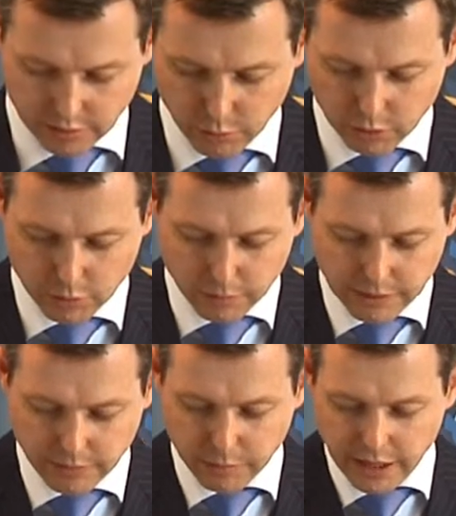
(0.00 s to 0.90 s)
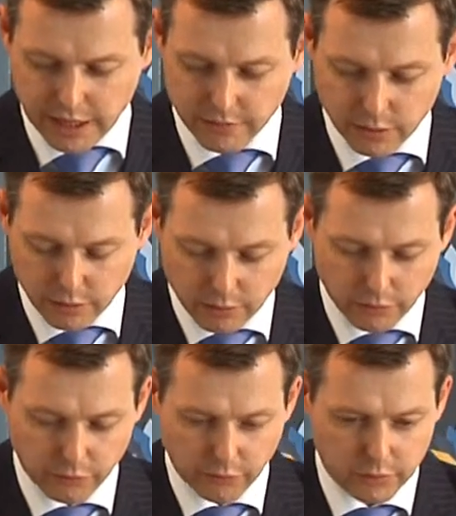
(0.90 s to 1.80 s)
What will be the behavior
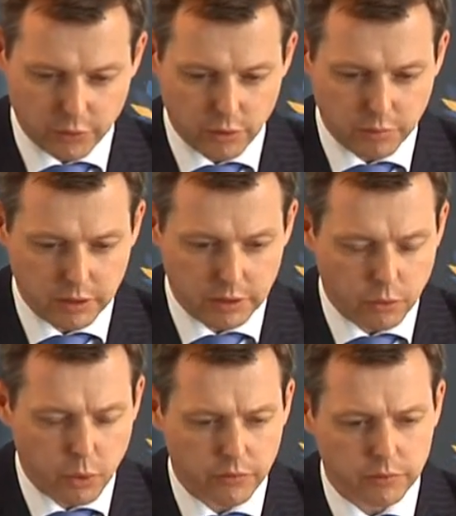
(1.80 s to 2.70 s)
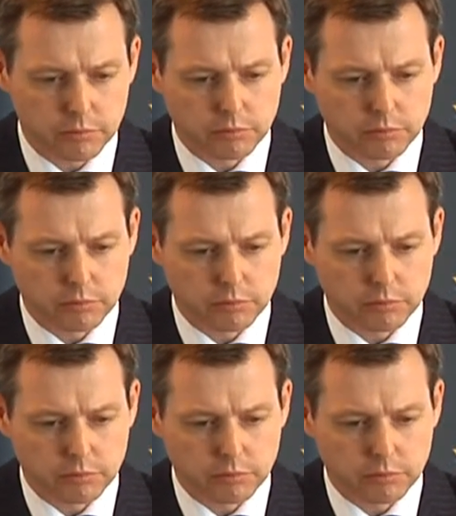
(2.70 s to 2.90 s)
of Germany? We have